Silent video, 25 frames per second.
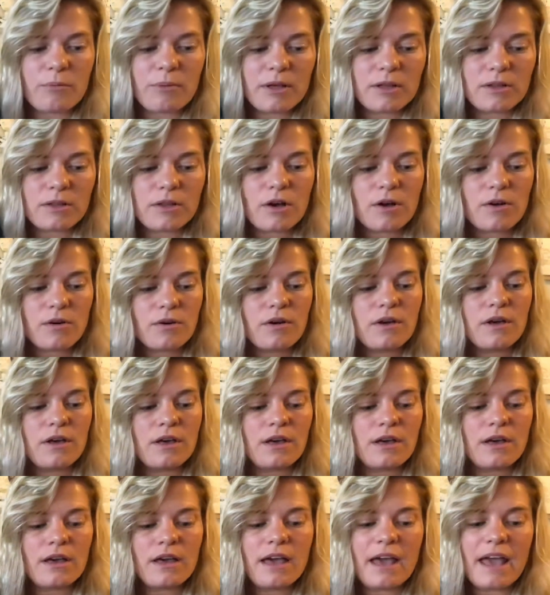pillow
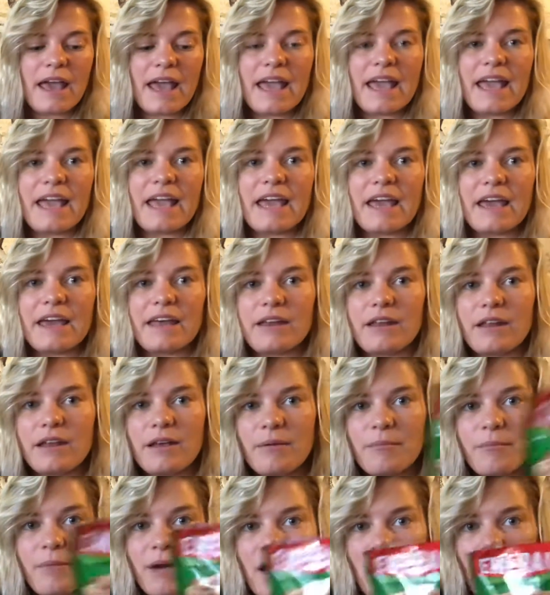and
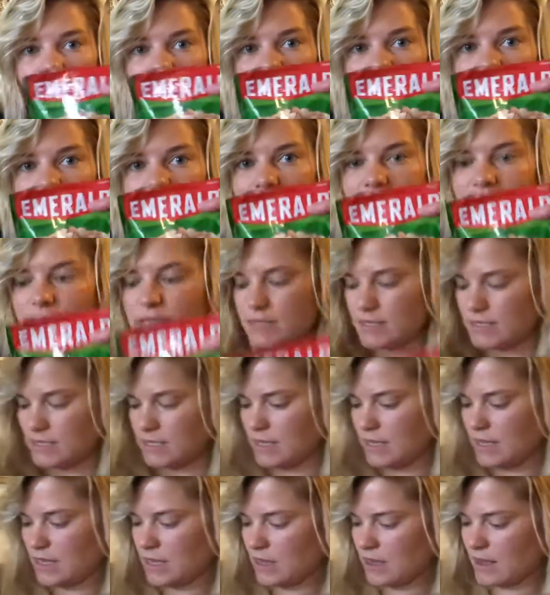my almonds.
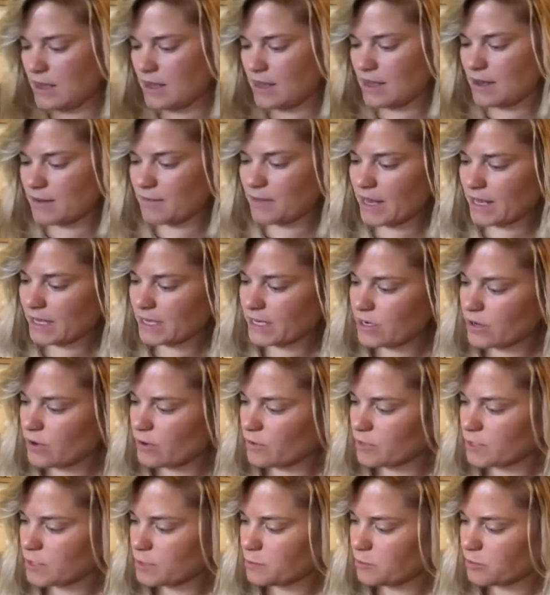I can
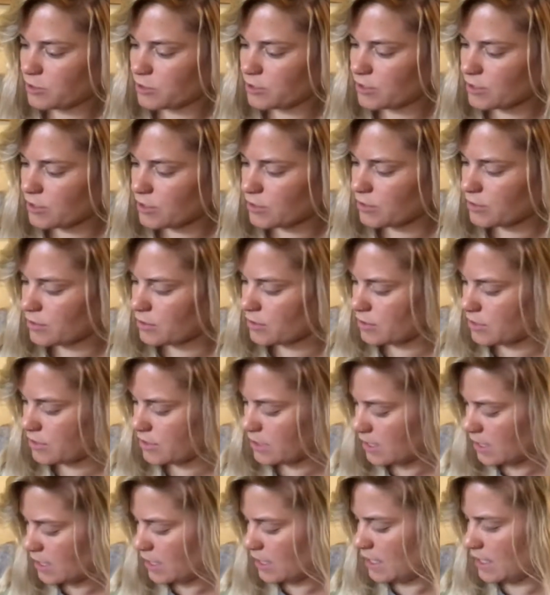always put those
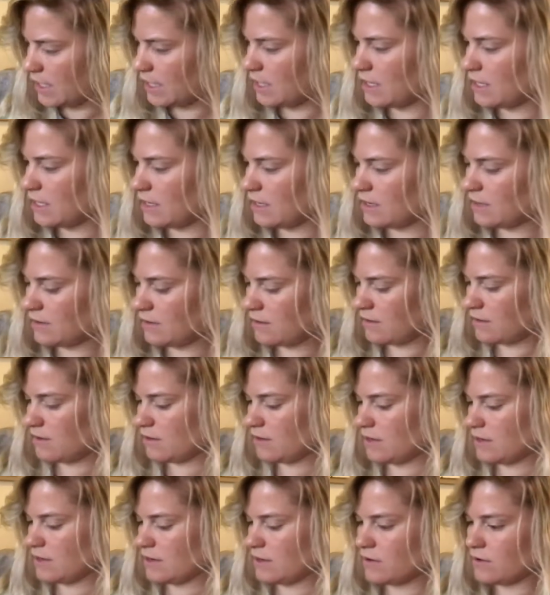in,
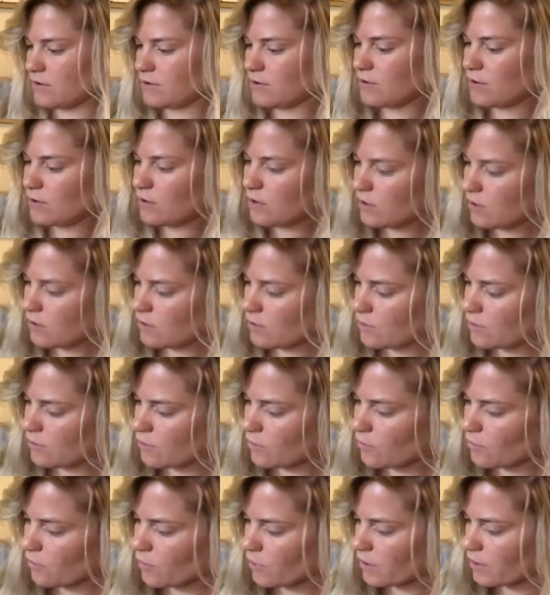you know,
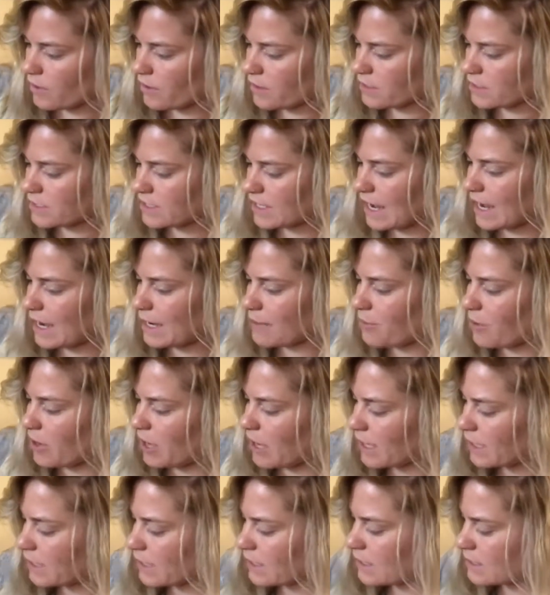one of the side
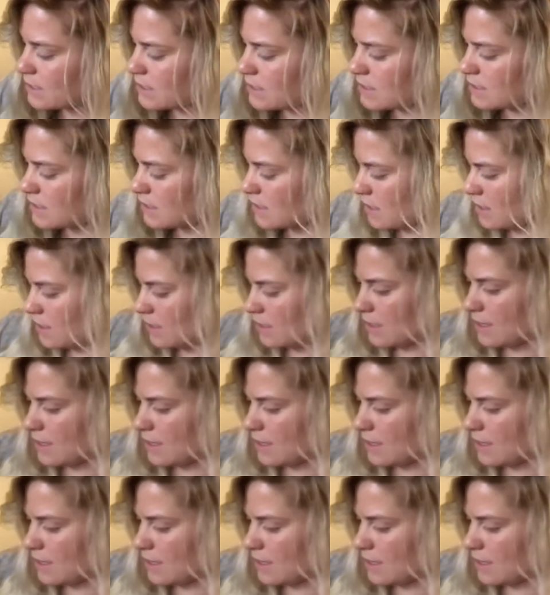pockets,